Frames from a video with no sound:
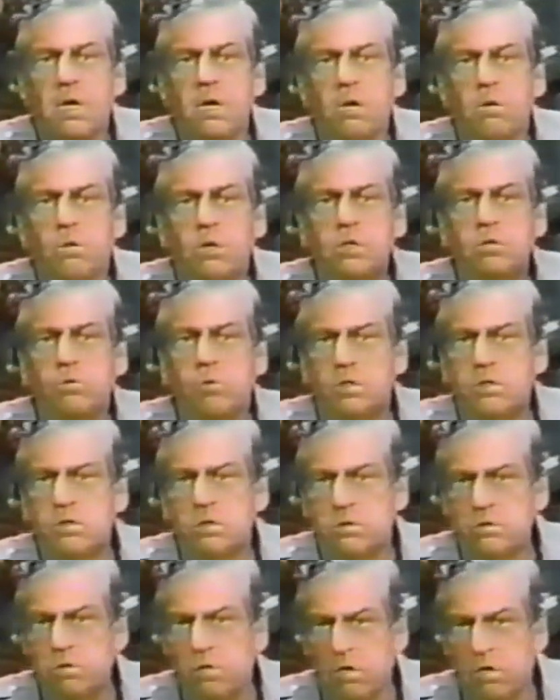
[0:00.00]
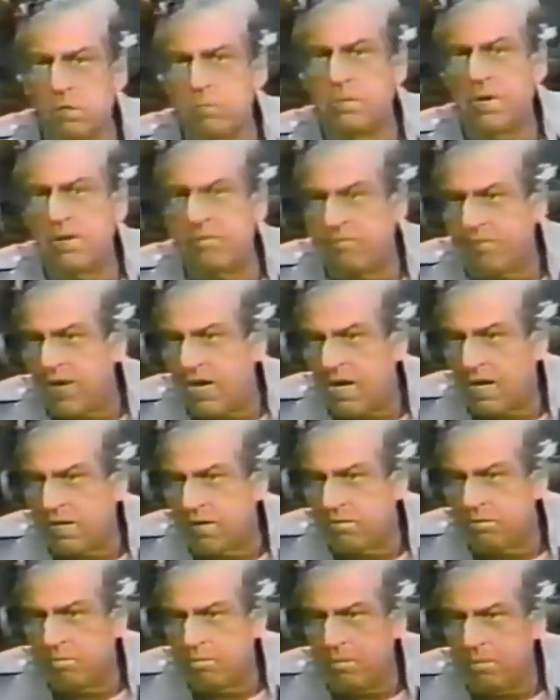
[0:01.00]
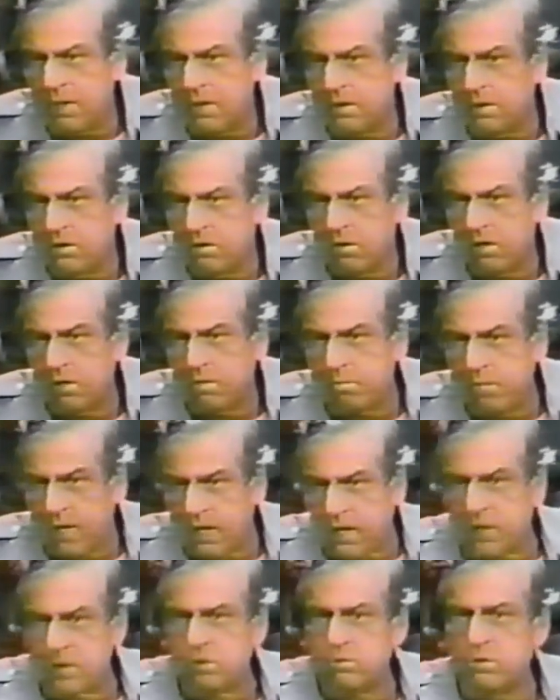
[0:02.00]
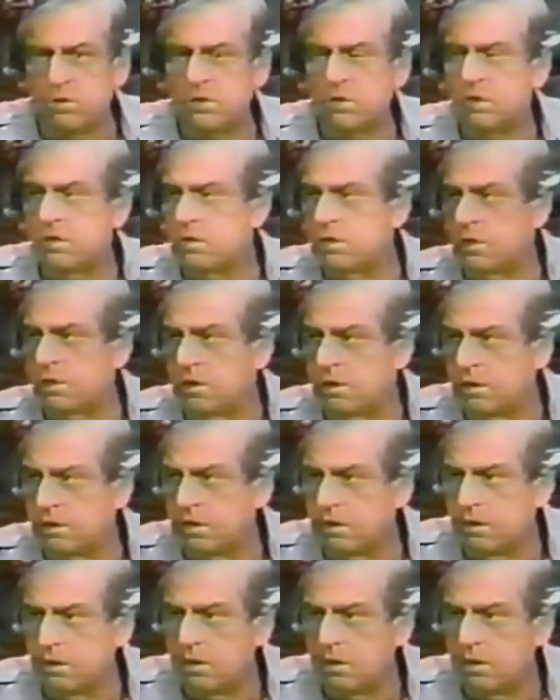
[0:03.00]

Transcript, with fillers: which was controlled by five big New York banks, which in turn